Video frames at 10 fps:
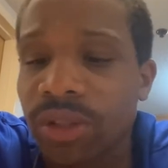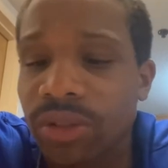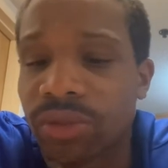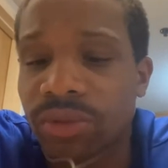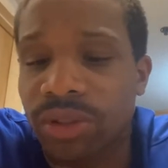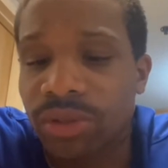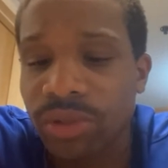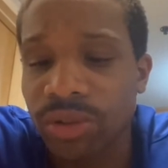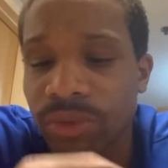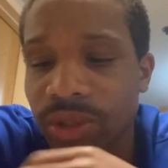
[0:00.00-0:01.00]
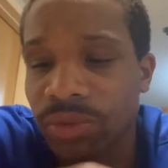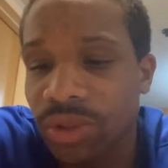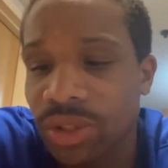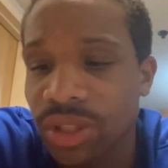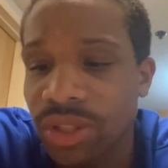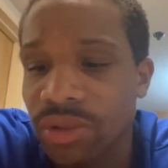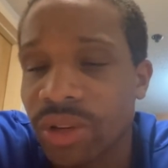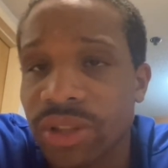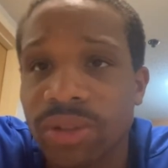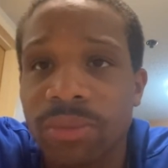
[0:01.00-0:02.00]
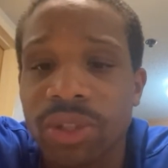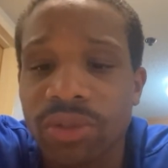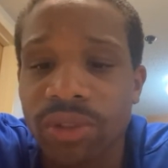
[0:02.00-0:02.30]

So, you know, you want your kids to go out there and make